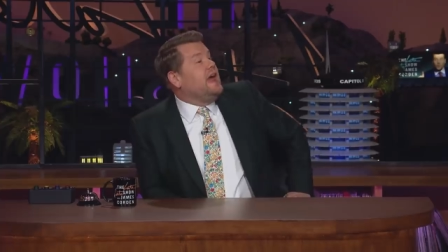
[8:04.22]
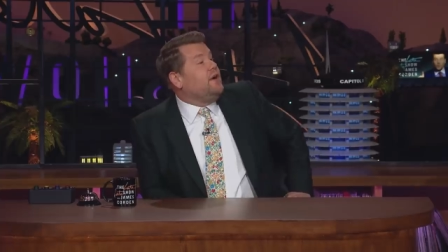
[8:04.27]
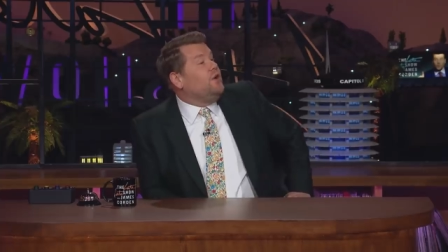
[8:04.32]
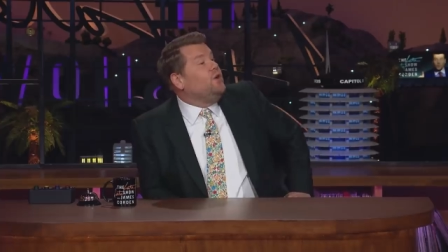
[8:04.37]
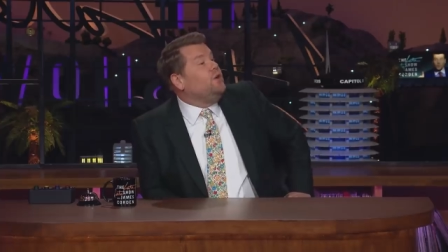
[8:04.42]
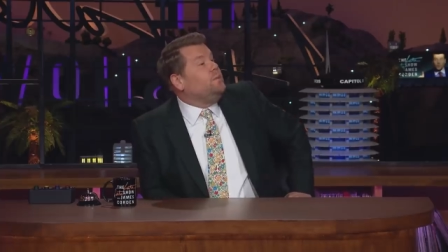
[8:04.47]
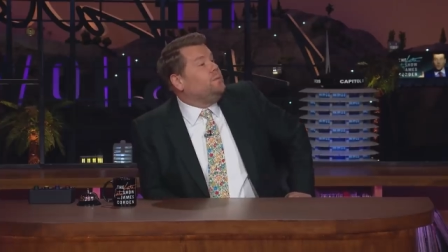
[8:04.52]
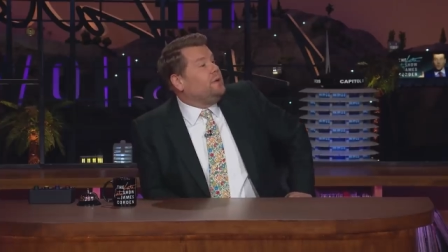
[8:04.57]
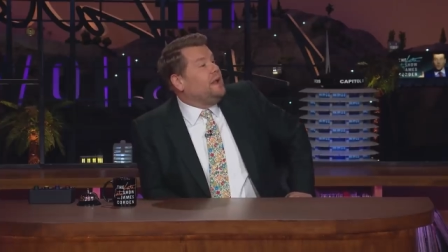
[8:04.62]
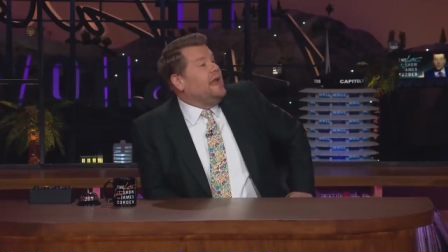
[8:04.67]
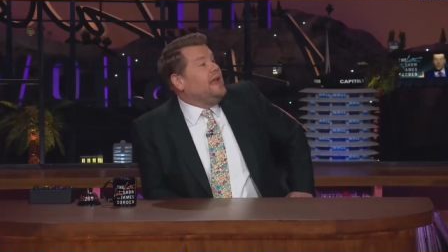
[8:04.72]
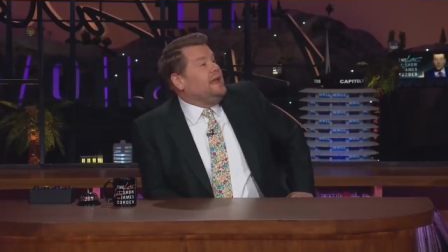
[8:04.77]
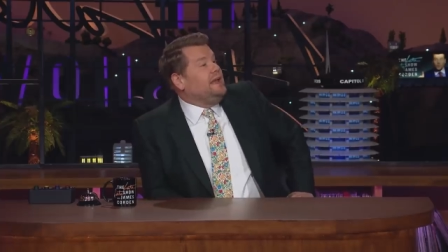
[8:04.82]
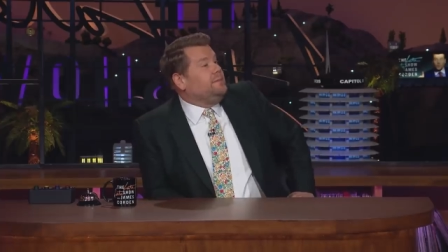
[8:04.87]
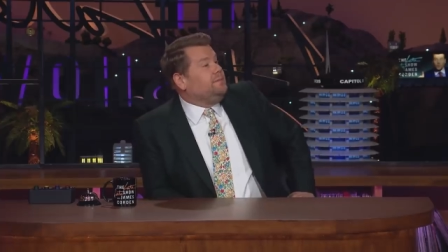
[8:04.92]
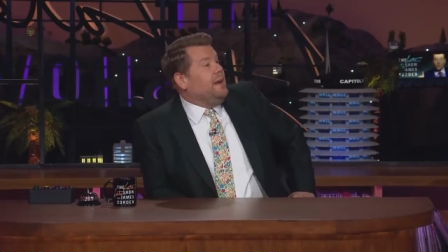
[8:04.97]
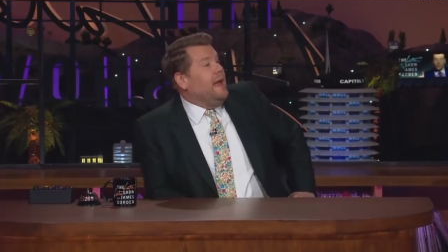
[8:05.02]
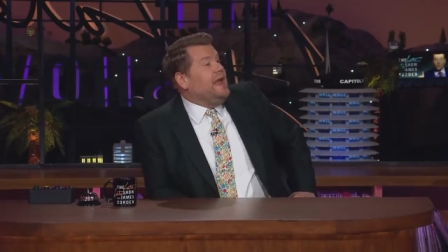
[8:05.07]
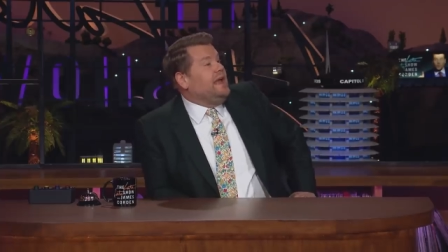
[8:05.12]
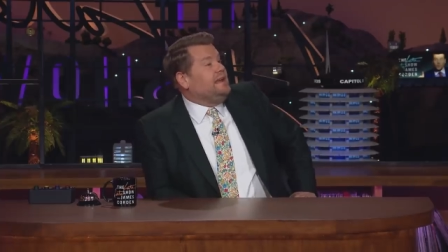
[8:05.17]
they're all
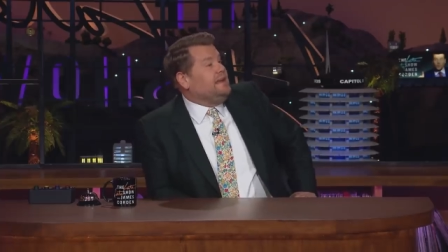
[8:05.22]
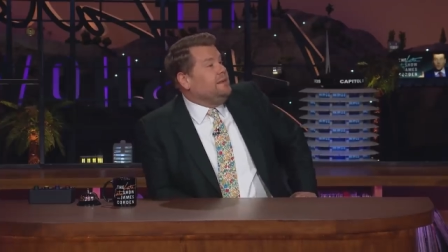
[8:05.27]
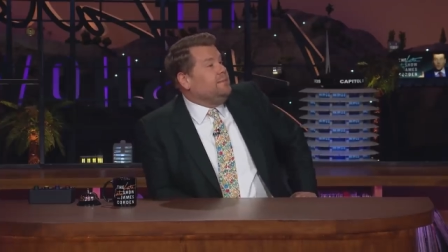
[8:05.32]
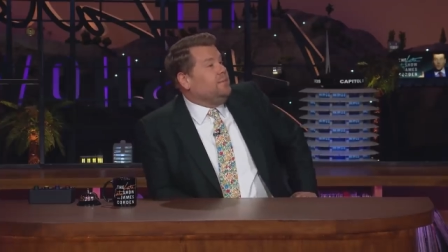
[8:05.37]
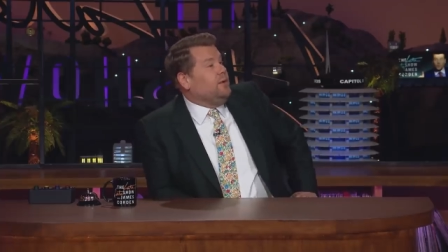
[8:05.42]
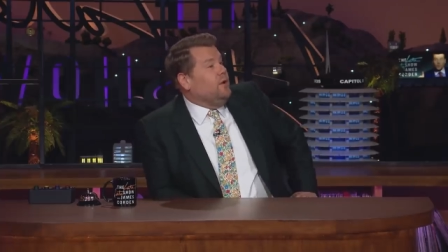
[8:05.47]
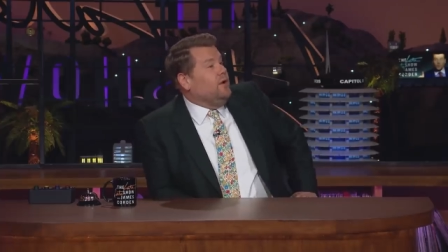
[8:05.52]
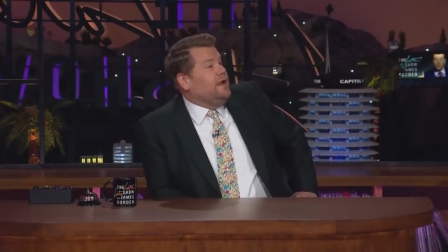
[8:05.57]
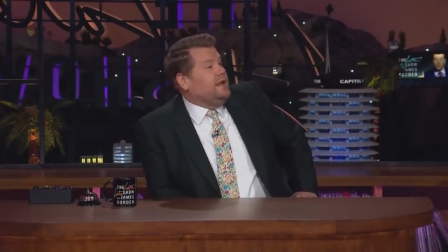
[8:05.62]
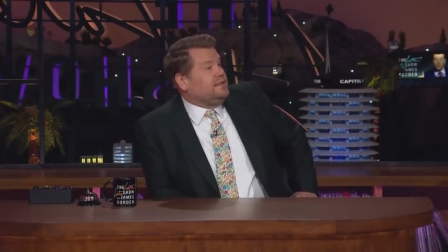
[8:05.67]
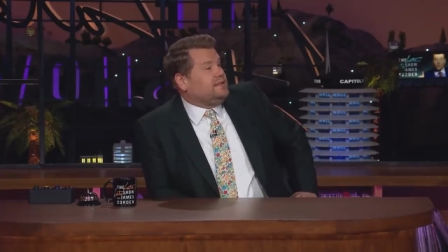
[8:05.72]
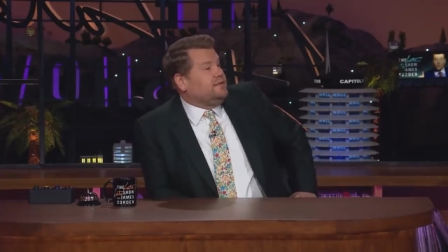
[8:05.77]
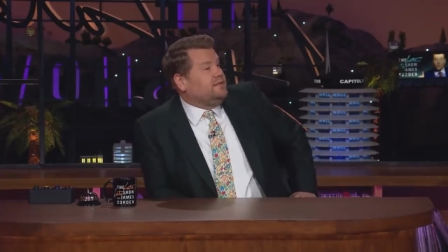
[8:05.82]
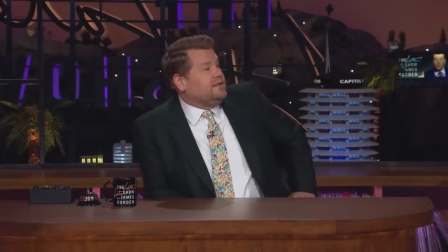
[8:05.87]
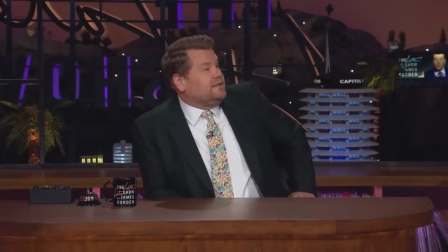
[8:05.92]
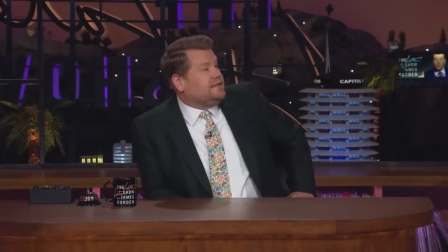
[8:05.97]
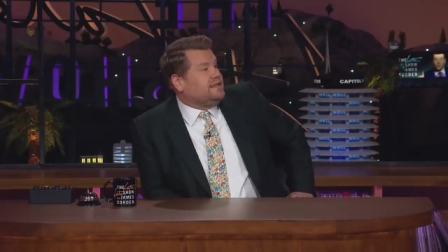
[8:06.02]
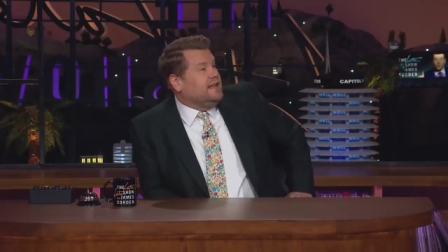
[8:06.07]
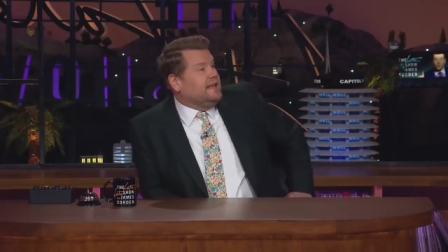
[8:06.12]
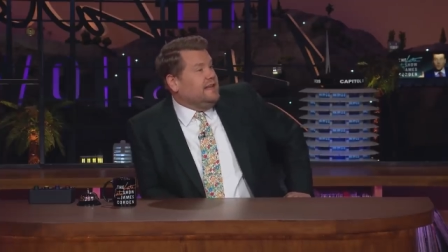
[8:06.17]
play, paid employees of
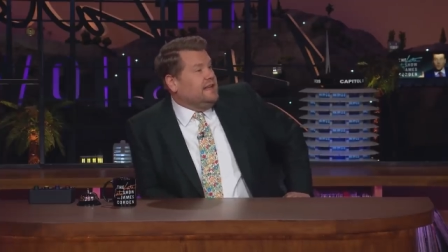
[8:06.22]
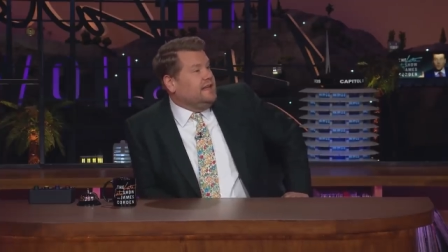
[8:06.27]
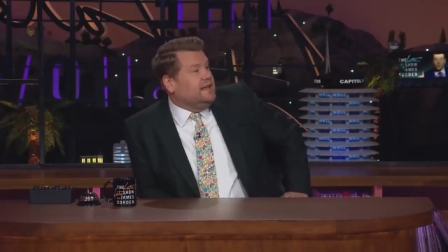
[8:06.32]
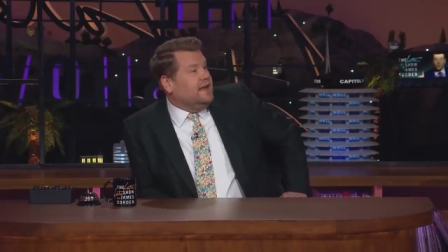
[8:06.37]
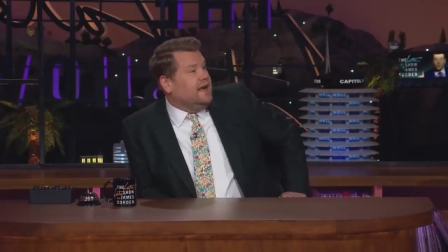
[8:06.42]
the city.